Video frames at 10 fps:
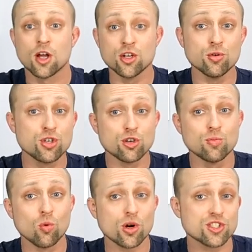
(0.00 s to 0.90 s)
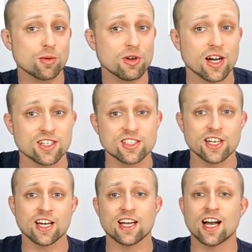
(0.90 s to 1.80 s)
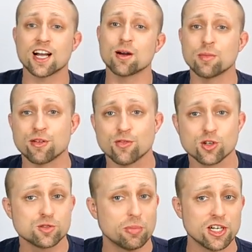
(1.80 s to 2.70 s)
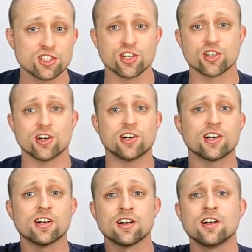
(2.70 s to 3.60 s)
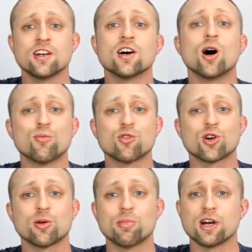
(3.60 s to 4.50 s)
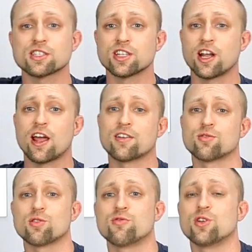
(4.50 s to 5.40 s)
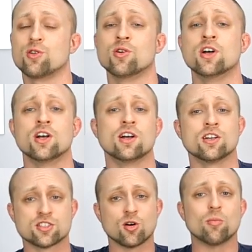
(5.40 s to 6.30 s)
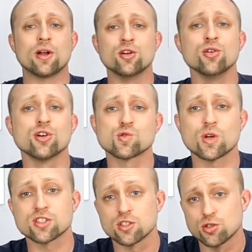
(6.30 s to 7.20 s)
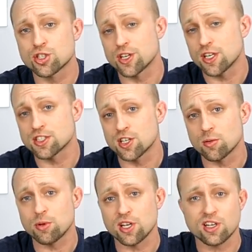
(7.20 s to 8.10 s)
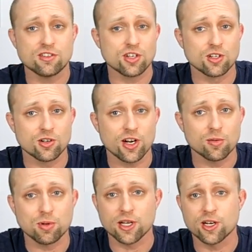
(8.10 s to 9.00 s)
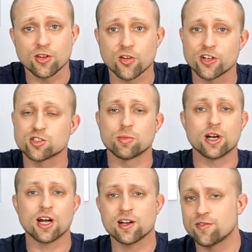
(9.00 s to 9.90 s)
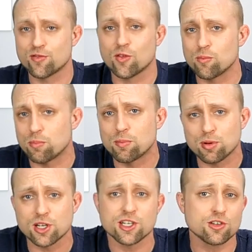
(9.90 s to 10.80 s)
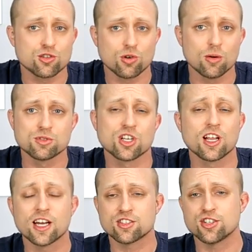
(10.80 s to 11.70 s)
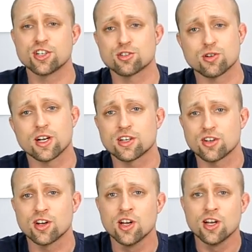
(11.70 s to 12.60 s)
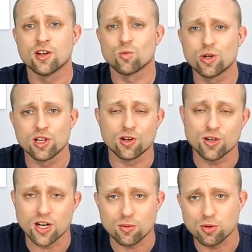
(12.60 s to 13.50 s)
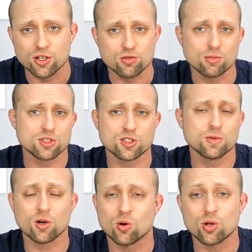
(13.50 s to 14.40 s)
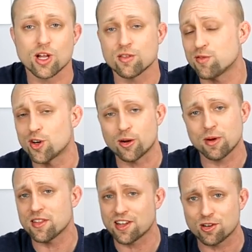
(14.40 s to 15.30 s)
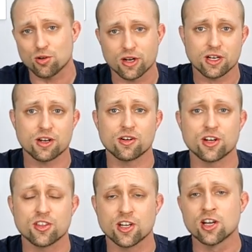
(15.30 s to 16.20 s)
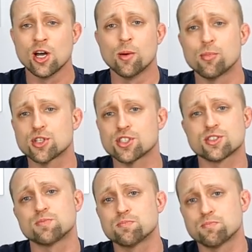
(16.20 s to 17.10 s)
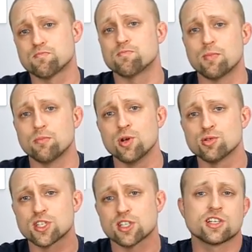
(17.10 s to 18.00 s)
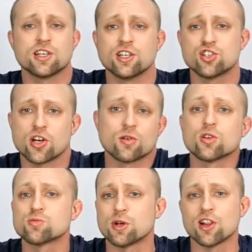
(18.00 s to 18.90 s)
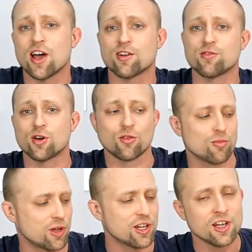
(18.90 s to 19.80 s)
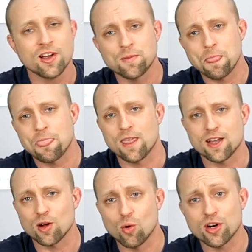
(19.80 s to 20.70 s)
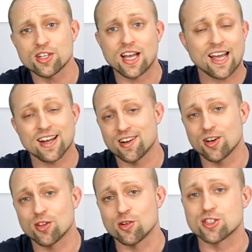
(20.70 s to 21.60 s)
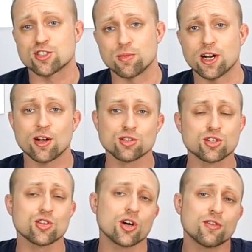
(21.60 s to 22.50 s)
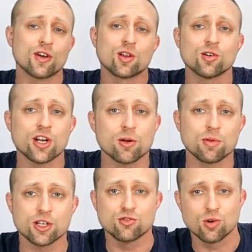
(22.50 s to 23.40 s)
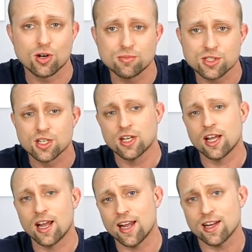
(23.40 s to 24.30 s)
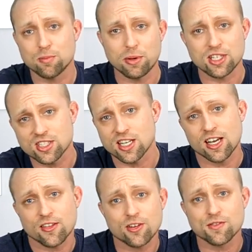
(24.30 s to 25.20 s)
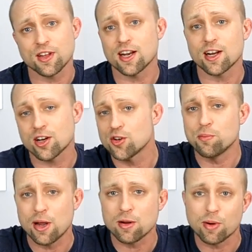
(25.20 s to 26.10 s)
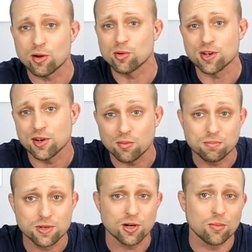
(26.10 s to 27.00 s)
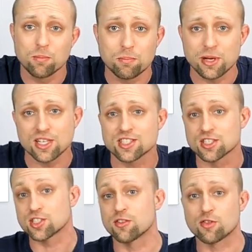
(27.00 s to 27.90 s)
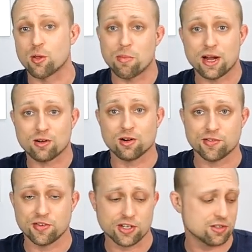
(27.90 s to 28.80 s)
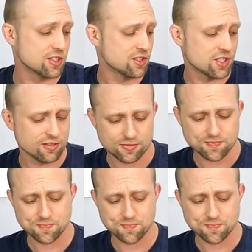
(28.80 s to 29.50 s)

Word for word: YouTube, what is up guys? Today, I got my first bass guitar up for an unboxing and review. So my New Year's resolution is going to be to learn how to play another instrument. I've been playing the drums the last year, trying to relearn how to play drums, and it's been a whole lot of fun. I'm not that great yet or anything, but just music in general has been a lot of fun with me. And I wanted to add another instrument. I also thought if I learned how to play drums and bass together, then I could make my own little, you know, beats and stuff for the background of videos and stuff.